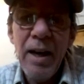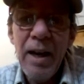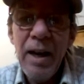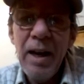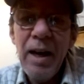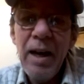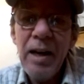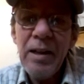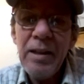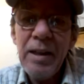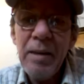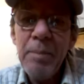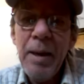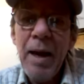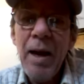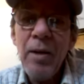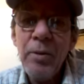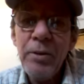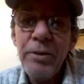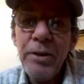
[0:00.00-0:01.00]
I'll get
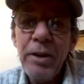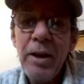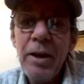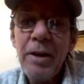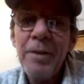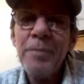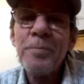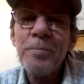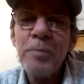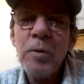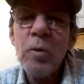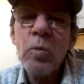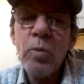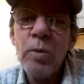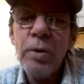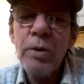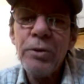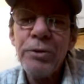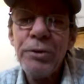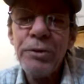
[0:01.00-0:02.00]
back with you
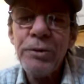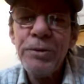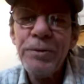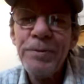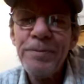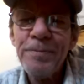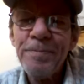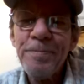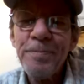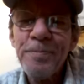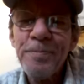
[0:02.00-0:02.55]
real soon.